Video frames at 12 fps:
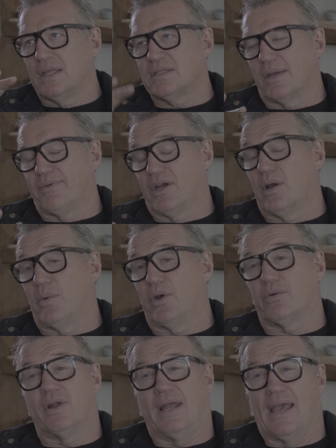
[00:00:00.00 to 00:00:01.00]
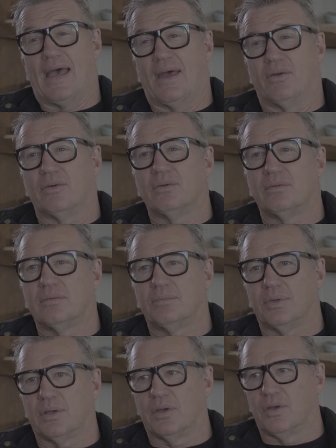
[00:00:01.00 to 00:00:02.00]
and something I work really hard on
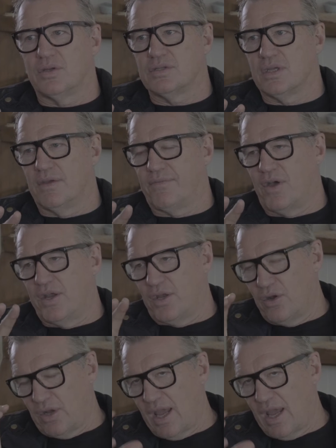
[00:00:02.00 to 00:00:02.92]
because if I don't